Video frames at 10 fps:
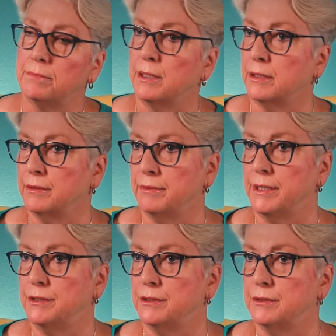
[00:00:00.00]
park
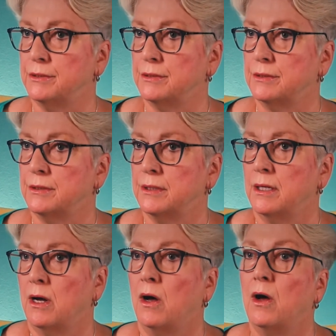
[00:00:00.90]
rangers,
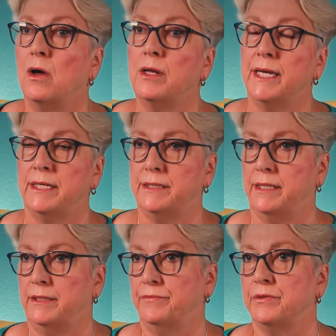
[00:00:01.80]
all had
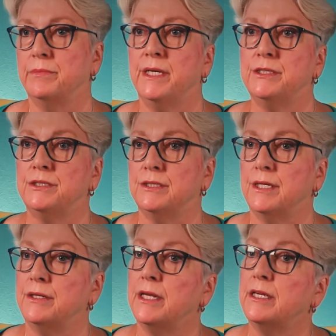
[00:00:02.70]
that information
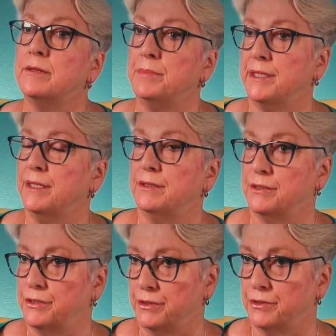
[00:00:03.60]
and they could begin the
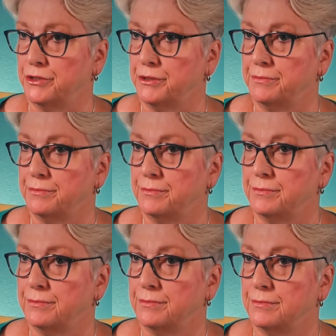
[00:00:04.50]
search.
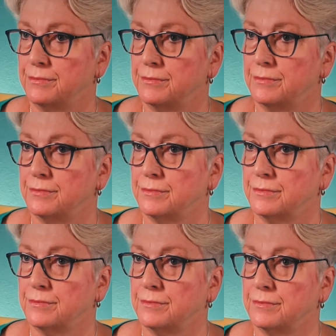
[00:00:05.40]
Multiple lakes in the